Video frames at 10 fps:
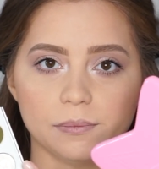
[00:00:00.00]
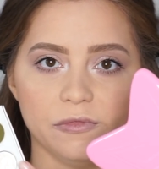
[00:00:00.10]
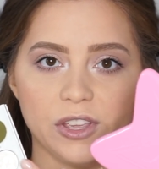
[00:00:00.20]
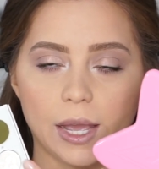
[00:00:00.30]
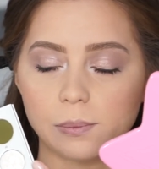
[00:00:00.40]

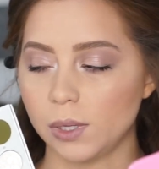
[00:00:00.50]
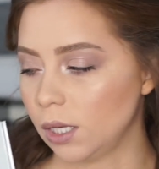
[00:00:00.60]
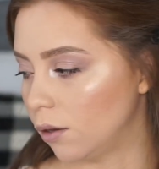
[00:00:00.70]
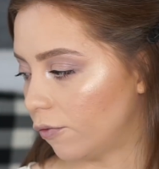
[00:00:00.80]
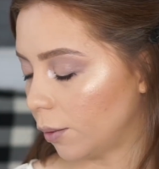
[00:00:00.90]

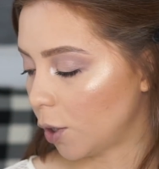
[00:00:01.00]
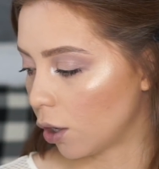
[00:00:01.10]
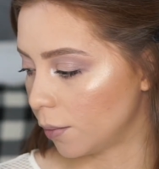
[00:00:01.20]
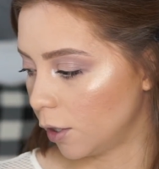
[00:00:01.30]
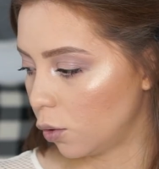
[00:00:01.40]
VIP from the
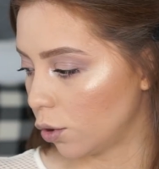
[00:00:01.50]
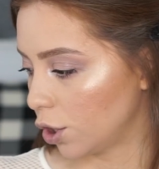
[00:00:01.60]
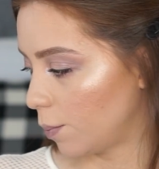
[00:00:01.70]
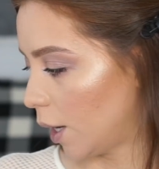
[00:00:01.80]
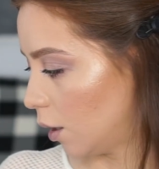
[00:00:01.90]
Armed and
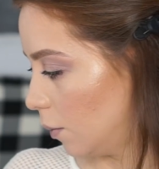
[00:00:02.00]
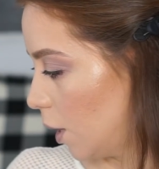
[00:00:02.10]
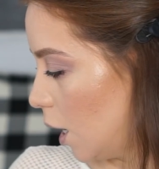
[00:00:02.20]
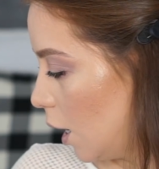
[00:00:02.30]
Gorgeous palette.